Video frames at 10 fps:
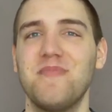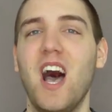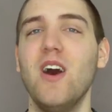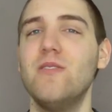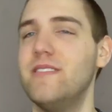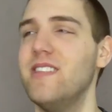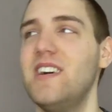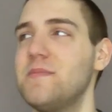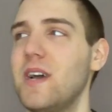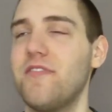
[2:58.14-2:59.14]
Oh,
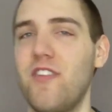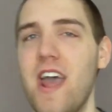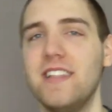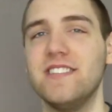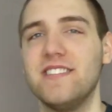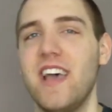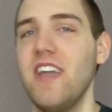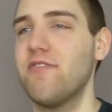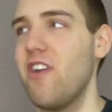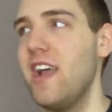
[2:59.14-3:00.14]
there's my friends.
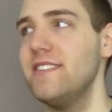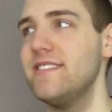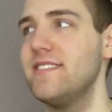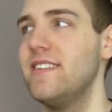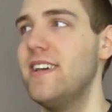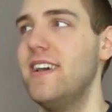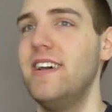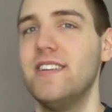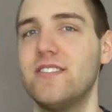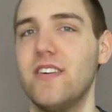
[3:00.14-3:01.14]
Hey, friends.
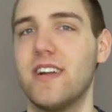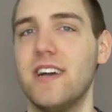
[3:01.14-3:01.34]
Sorry,